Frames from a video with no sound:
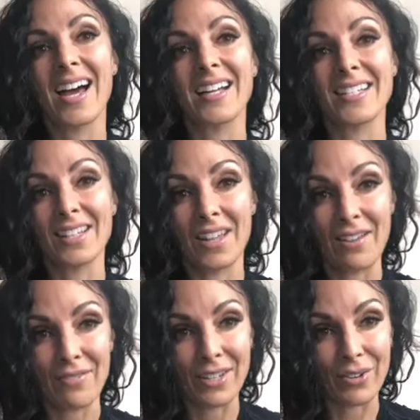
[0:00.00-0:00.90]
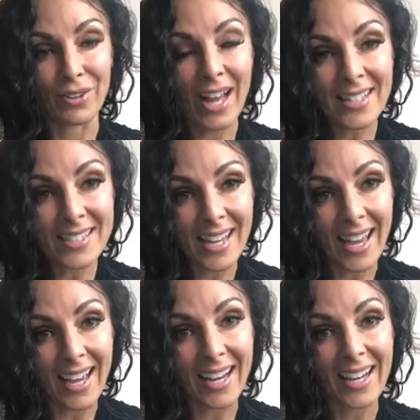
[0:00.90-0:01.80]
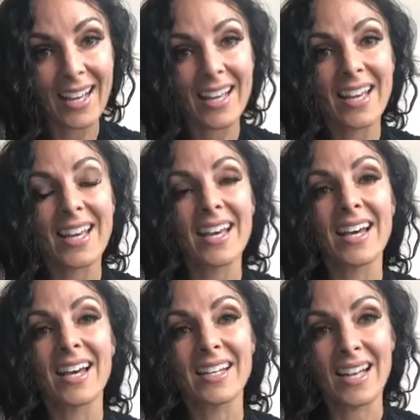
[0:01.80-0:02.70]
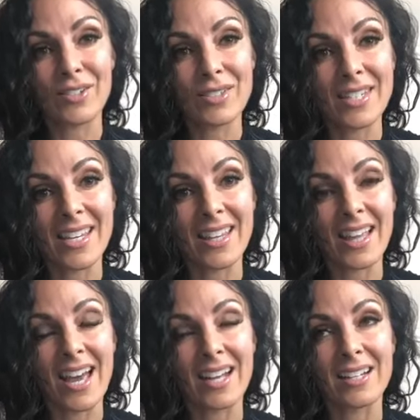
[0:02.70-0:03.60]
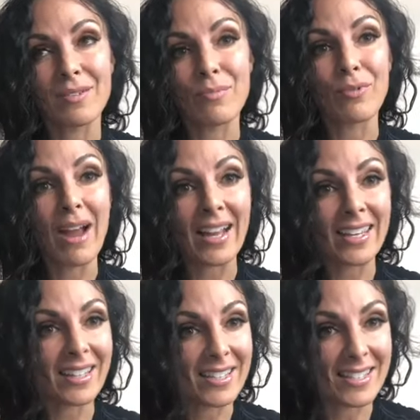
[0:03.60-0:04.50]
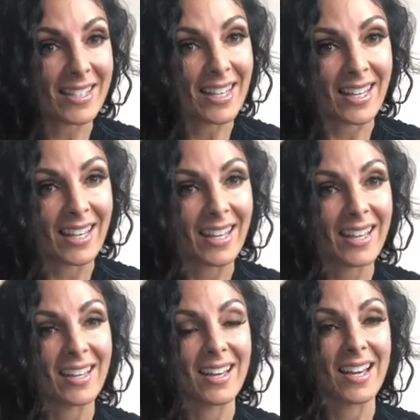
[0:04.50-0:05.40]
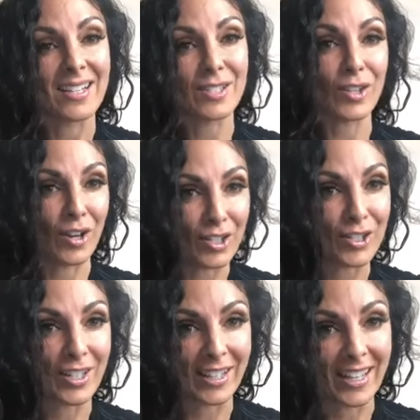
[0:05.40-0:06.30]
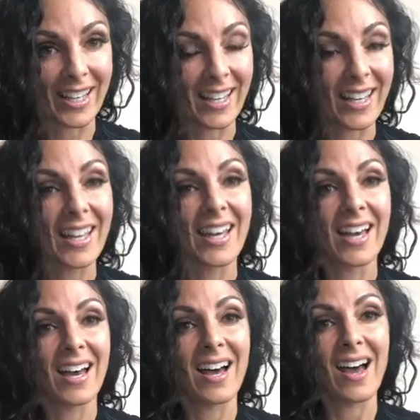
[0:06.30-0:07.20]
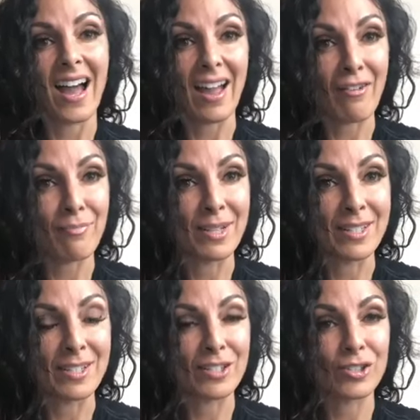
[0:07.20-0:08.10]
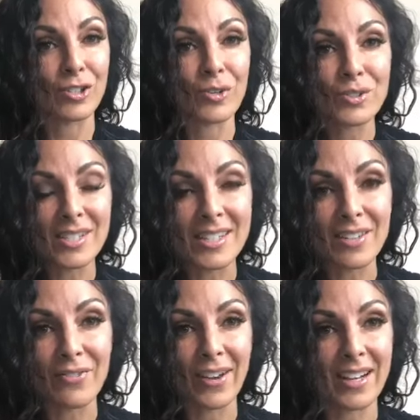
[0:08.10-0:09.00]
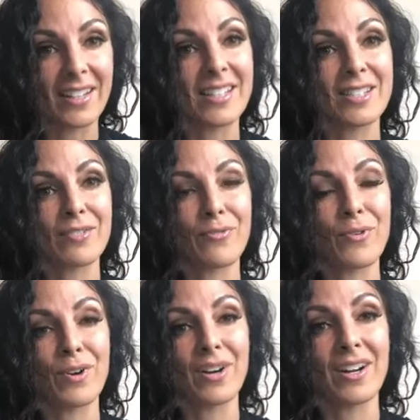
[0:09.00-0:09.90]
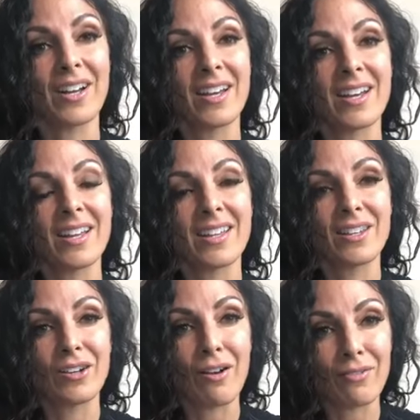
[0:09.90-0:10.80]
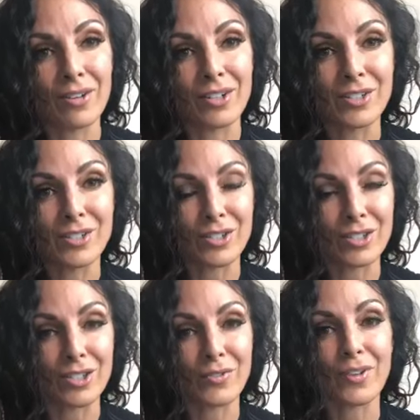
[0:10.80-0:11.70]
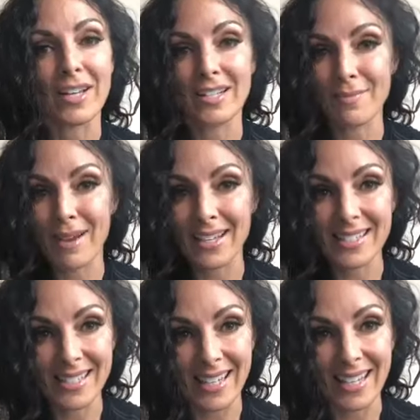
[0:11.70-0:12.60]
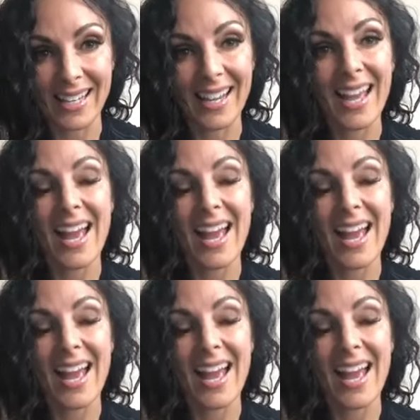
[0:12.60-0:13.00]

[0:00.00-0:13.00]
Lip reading: I did a live video last night, announcing that miraculously and astonishingly, I have been chosen as a finalist for the Covergirl search for INKED magazine.